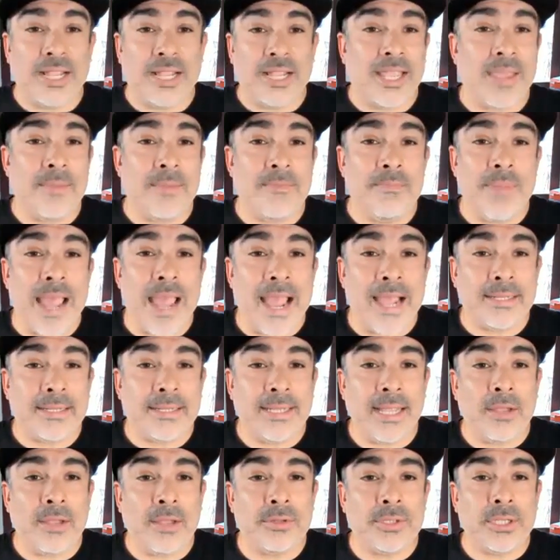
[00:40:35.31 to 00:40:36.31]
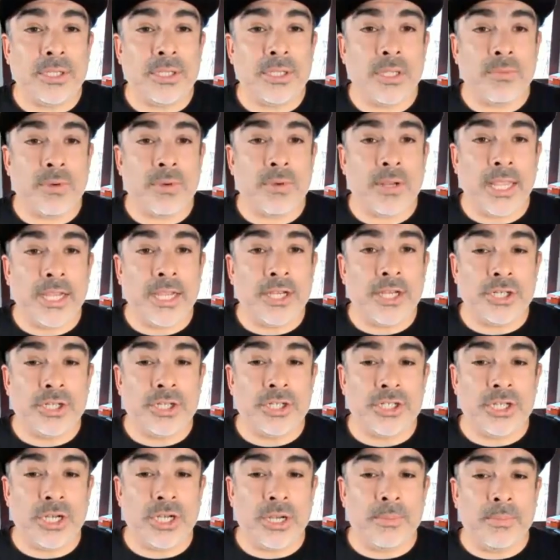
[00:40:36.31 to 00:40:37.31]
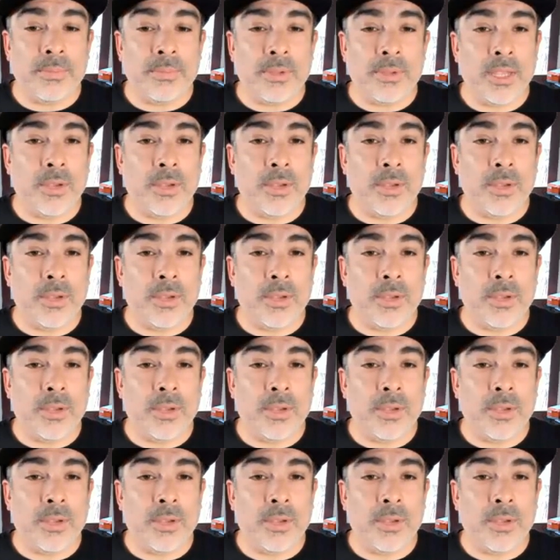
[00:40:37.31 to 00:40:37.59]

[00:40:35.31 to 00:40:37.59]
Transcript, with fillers: it came back down to the relationship.